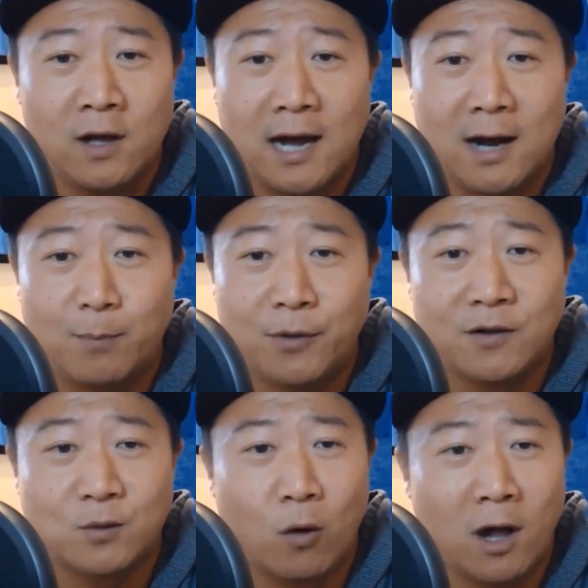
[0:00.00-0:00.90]
I'll put
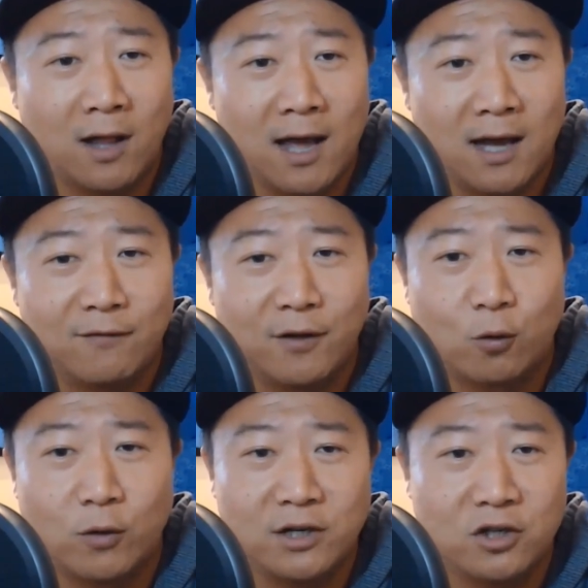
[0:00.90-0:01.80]
this well ahead of the
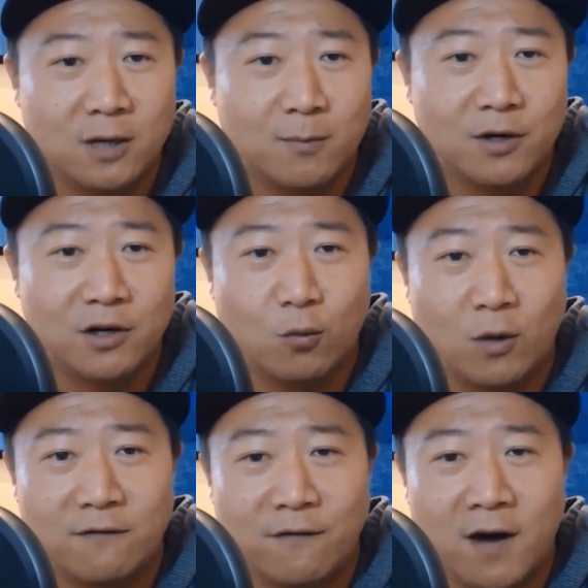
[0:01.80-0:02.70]
green shimmer to
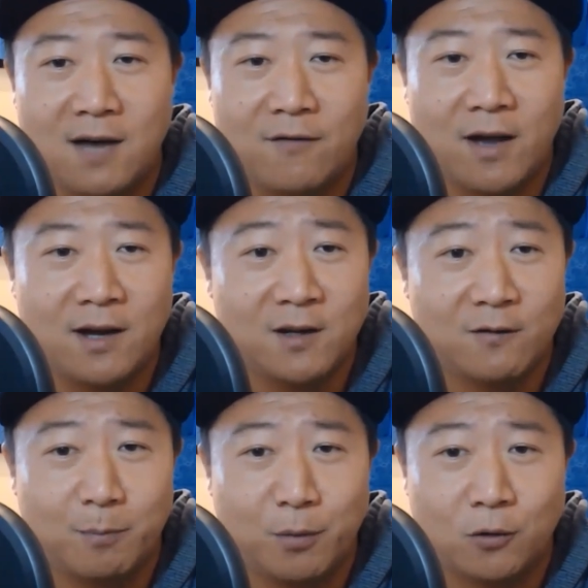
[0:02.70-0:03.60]
25, any of
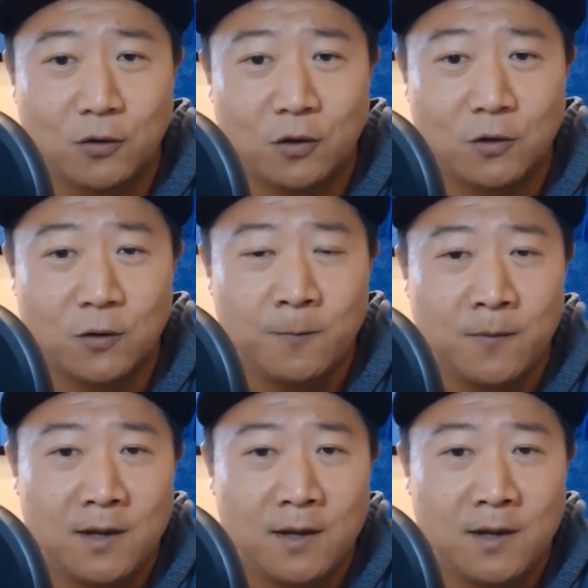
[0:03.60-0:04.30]
the pulsars.